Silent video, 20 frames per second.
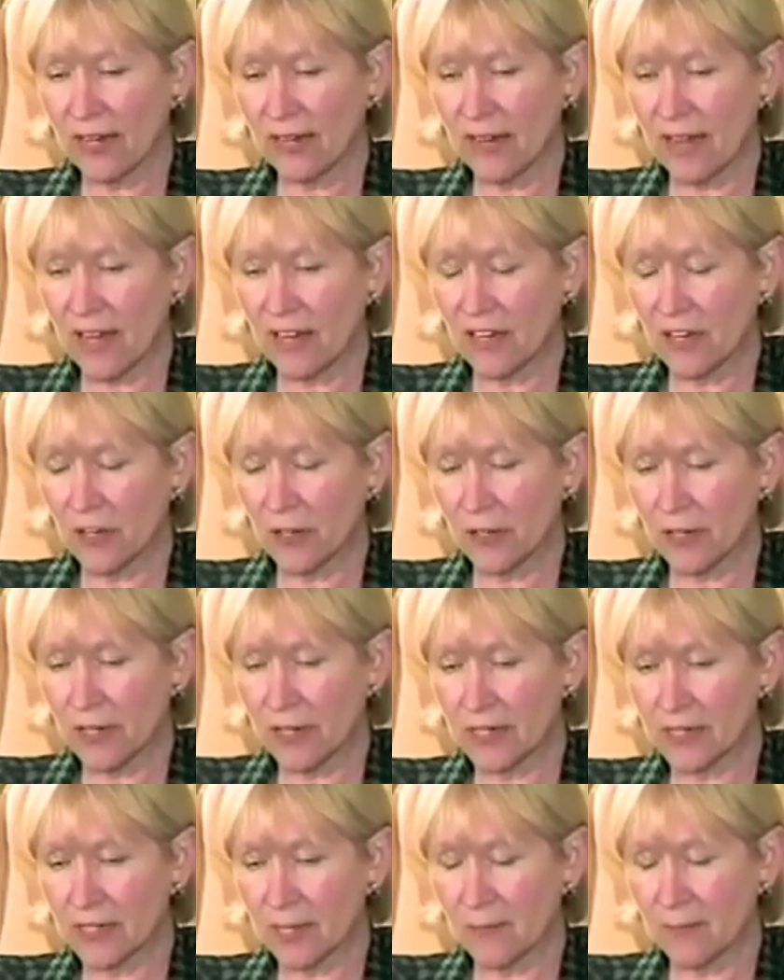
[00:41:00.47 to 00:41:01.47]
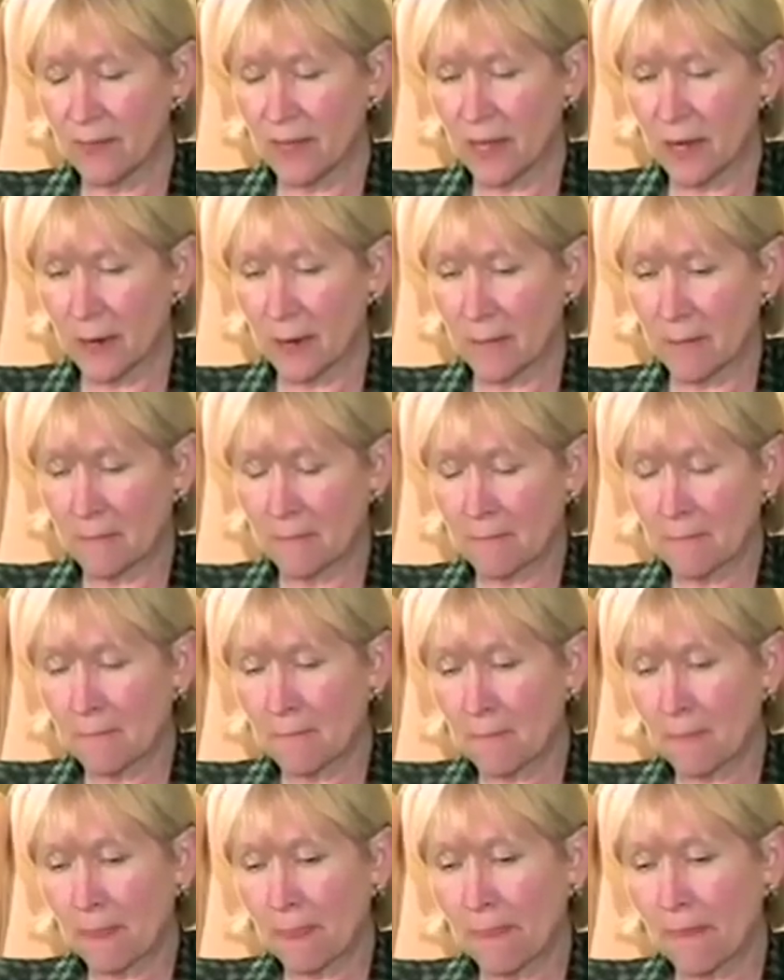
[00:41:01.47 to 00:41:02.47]
NATO does up there.
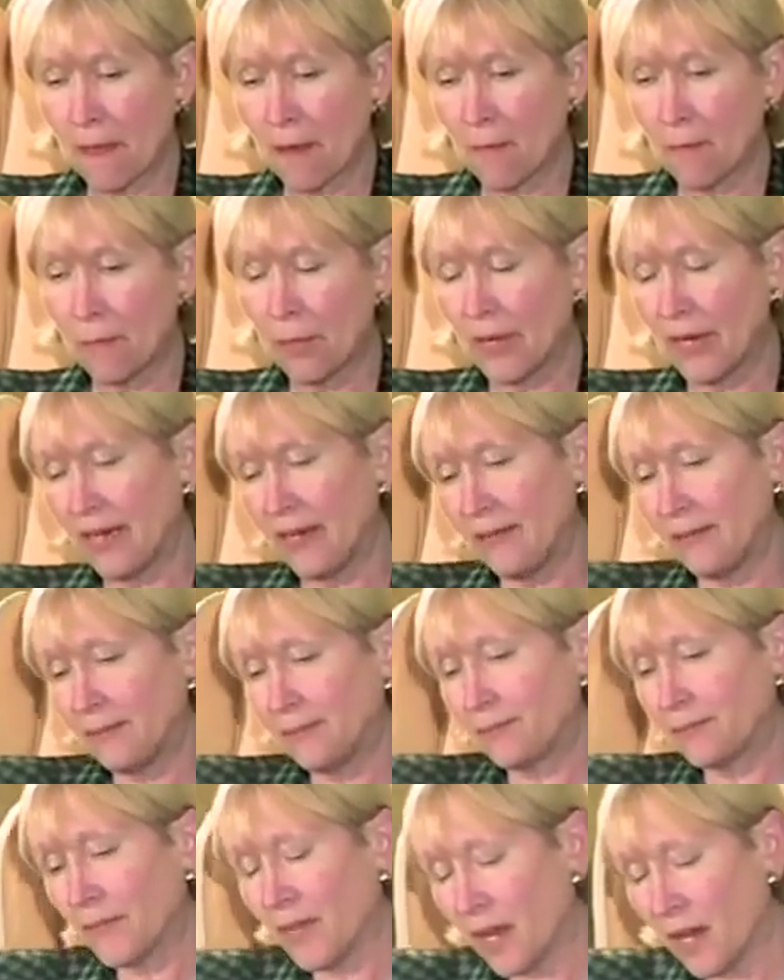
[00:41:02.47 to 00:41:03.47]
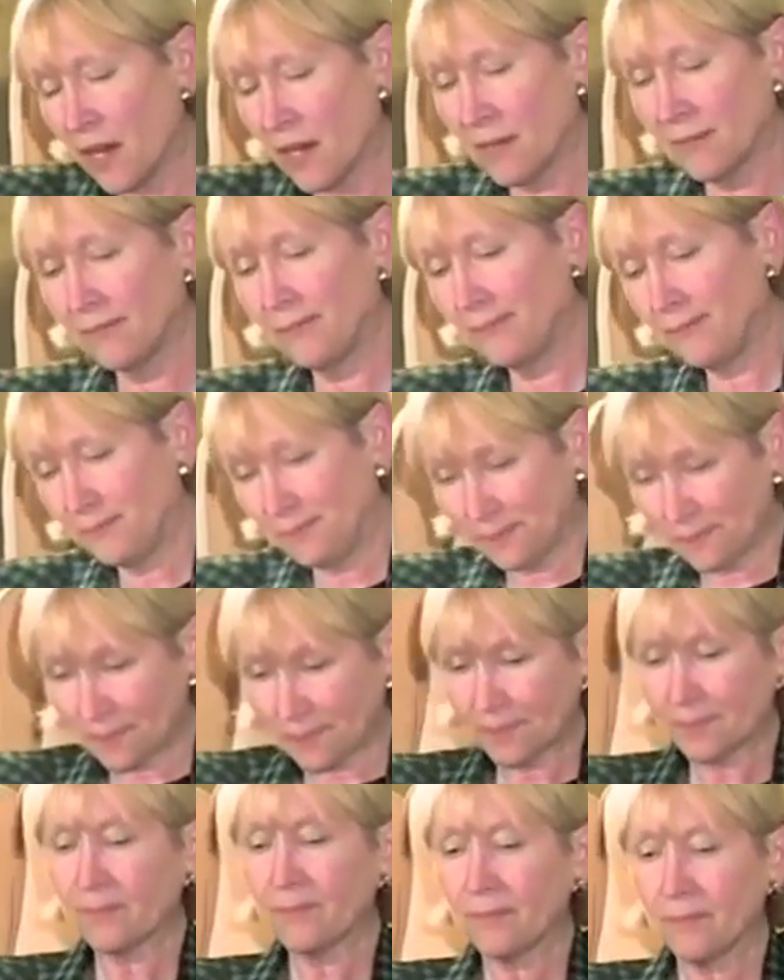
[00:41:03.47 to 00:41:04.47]
But
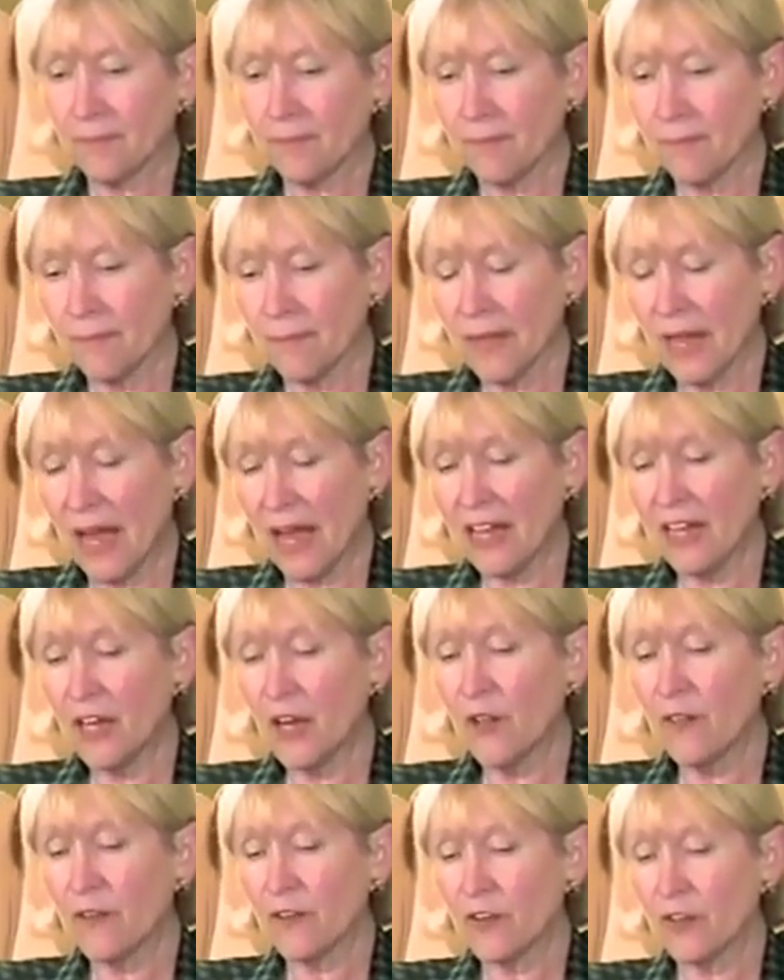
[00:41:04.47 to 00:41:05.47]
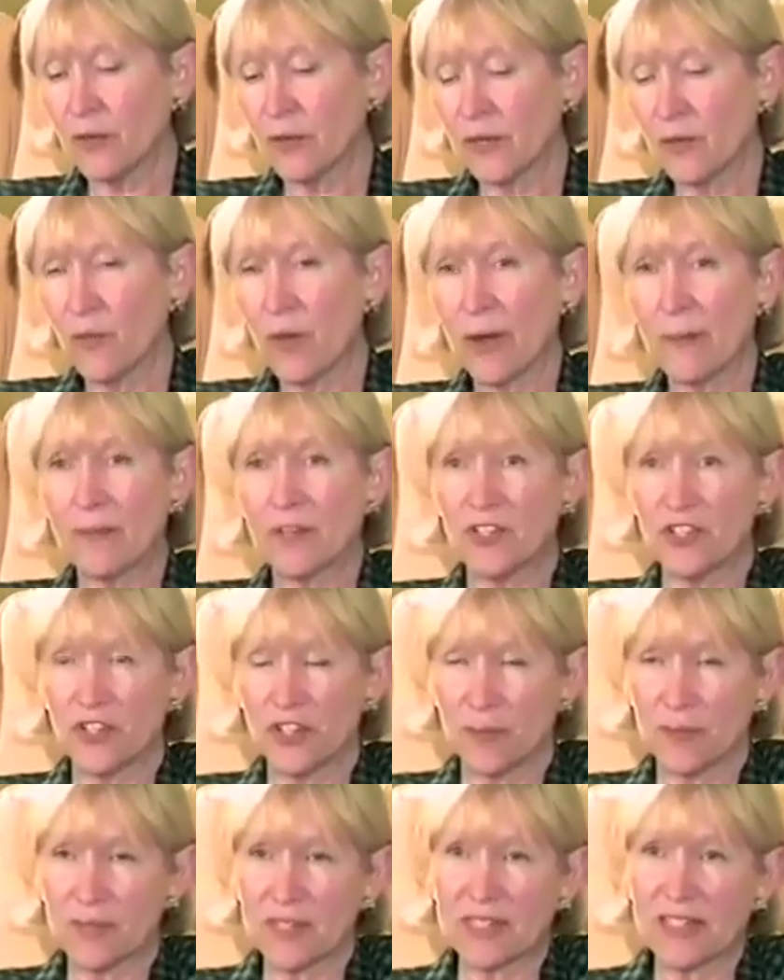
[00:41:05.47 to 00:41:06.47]
I know they're doing weapon
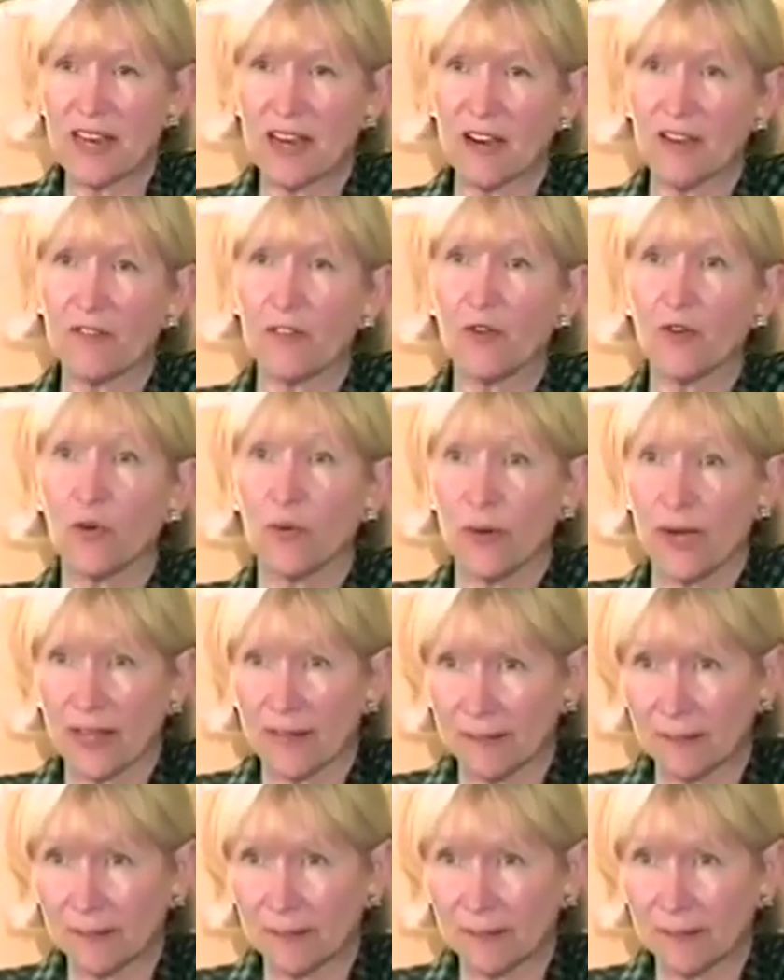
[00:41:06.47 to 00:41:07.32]
shipments out of Norway.